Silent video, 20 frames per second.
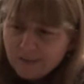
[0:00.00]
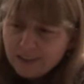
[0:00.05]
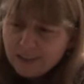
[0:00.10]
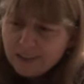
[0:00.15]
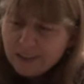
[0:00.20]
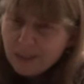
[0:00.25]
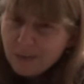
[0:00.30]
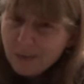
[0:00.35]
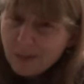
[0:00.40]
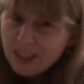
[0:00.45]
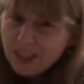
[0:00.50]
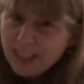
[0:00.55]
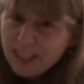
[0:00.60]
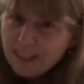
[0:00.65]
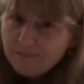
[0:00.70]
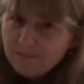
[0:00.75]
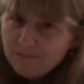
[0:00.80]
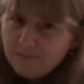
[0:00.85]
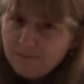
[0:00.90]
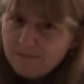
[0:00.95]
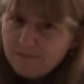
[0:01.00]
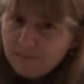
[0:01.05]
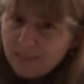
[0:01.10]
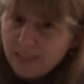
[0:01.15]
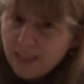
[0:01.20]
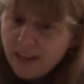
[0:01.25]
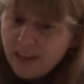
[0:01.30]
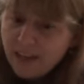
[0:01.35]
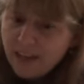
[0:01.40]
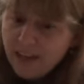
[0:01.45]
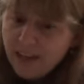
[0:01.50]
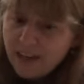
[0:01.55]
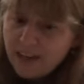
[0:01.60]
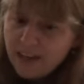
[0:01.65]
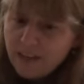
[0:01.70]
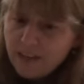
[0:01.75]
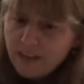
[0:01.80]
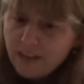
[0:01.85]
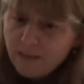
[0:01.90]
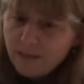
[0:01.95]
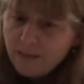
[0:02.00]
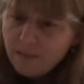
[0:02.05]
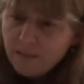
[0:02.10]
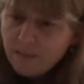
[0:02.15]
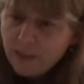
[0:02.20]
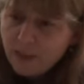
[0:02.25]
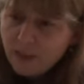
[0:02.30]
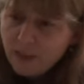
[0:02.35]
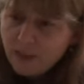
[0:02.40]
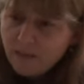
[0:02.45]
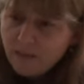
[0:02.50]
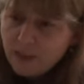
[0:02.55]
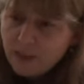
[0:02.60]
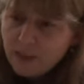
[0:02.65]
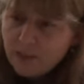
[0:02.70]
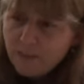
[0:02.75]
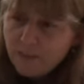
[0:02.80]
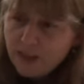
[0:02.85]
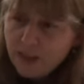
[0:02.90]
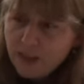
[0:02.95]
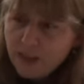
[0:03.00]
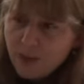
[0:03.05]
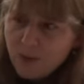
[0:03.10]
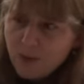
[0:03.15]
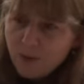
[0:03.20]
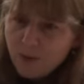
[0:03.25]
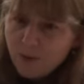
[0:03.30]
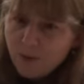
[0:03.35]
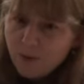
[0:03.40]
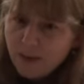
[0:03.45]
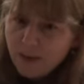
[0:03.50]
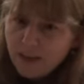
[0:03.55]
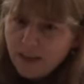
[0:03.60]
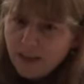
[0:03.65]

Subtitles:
deliberately, and they look for somebody who